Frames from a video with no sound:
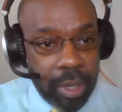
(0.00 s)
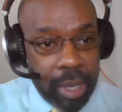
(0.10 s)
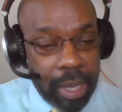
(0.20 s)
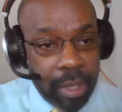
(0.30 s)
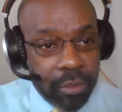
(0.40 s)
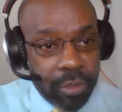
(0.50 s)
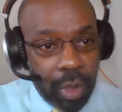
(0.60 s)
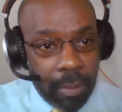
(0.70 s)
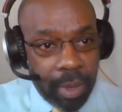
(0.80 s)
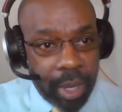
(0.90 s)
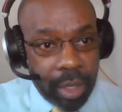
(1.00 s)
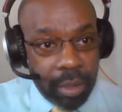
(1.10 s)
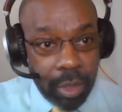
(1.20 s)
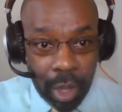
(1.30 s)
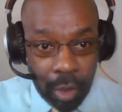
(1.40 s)
and so I'm like,
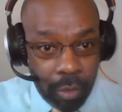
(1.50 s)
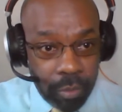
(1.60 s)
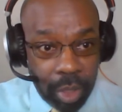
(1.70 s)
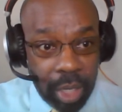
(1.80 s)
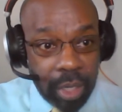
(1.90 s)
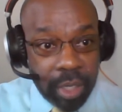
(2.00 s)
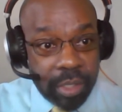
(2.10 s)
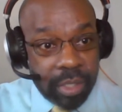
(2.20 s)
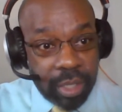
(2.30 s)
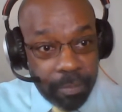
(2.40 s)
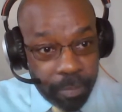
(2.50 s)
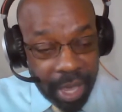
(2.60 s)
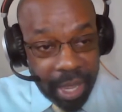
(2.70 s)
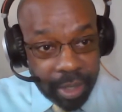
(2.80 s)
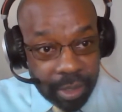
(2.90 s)
no, you need to sit
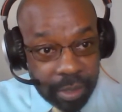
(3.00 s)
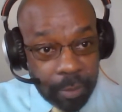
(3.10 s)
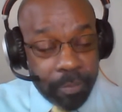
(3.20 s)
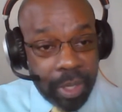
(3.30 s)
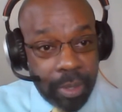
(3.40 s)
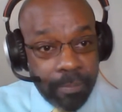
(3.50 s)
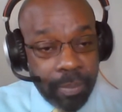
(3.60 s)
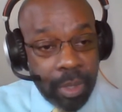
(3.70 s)
back, zip it,